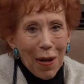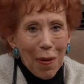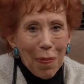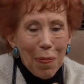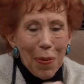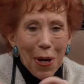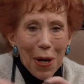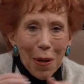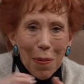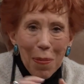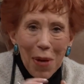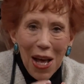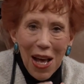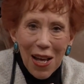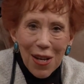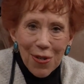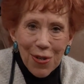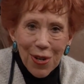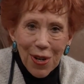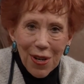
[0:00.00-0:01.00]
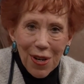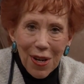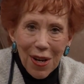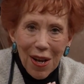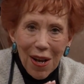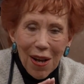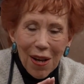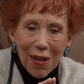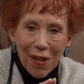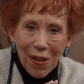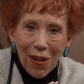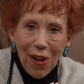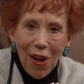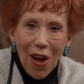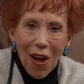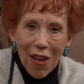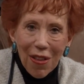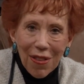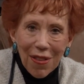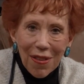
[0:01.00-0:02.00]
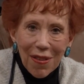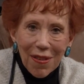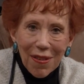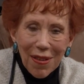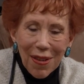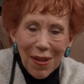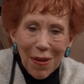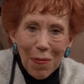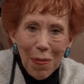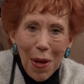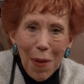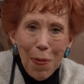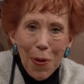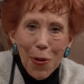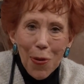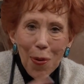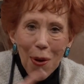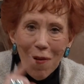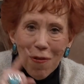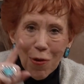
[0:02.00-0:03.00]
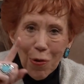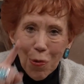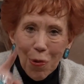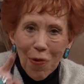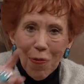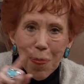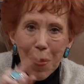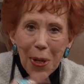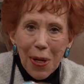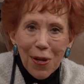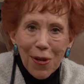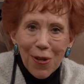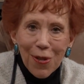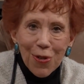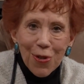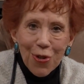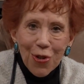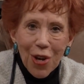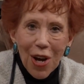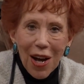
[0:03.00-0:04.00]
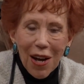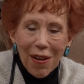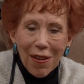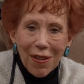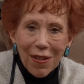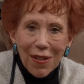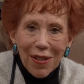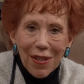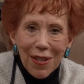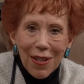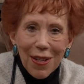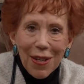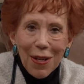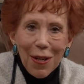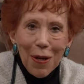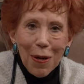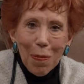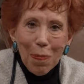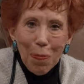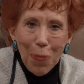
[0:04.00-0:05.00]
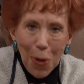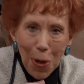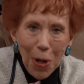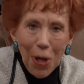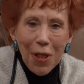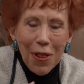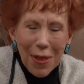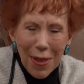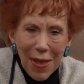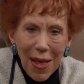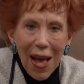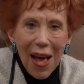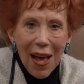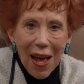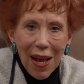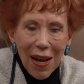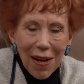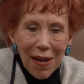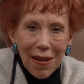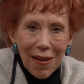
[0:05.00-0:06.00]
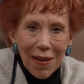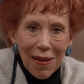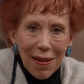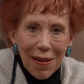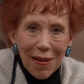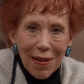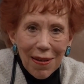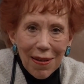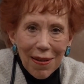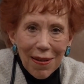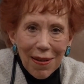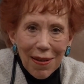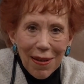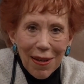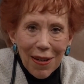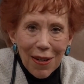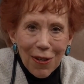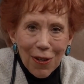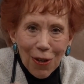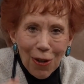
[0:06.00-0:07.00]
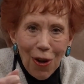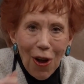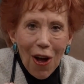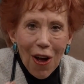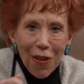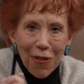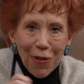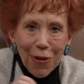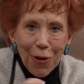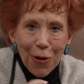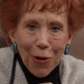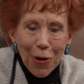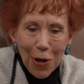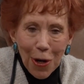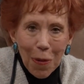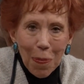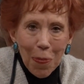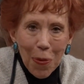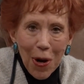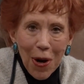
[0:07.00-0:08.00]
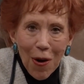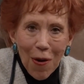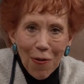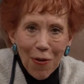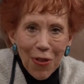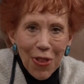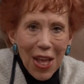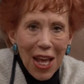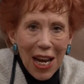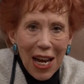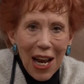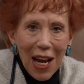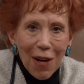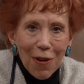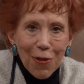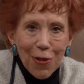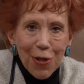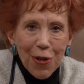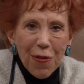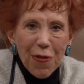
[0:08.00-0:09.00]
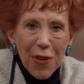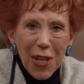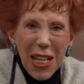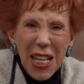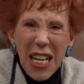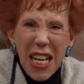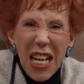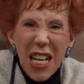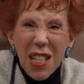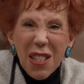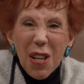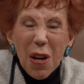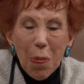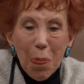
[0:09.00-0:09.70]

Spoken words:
But imagine a cloth. Maybe you have a rebellious child. Put that cloth you're going to pray over, that handkerchief, in their